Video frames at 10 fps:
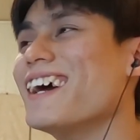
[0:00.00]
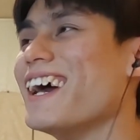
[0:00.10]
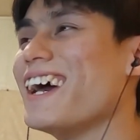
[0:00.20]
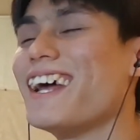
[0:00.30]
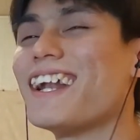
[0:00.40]

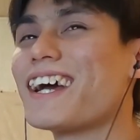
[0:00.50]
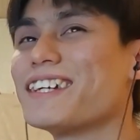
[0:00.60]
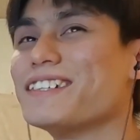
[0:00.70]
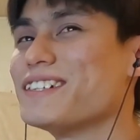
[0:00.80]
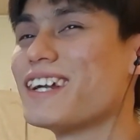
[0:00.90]
And I
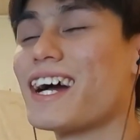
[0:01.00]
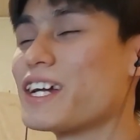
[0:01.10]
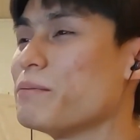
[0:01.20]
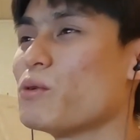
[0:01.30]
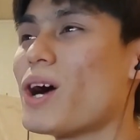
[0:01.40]
could
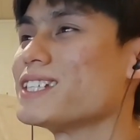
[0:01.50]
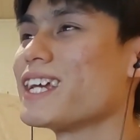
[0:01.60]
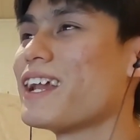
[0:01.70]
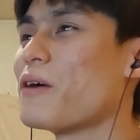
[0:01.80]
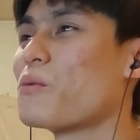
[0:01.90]
be
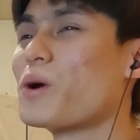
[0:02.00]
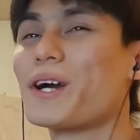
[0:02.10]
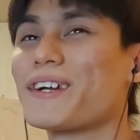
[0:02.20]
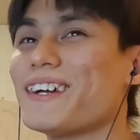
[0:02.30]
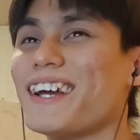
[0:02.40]
watching it at
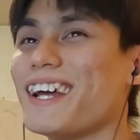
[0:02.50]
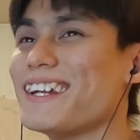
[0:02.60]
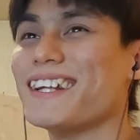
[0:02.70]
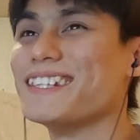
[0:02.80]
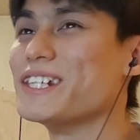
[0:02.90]
work
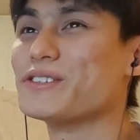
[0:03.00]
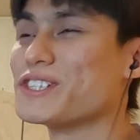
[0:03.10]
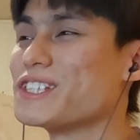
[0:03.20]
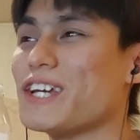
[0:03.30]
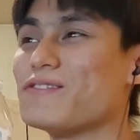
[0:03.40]
and then, you know,
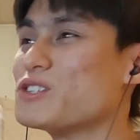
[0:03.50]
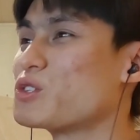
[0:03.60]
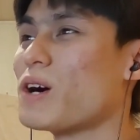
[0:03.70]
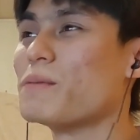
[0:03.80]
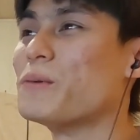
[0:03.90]
just save the
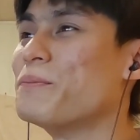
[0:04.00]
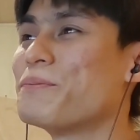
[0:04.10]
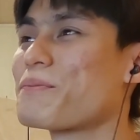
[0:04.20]
trouble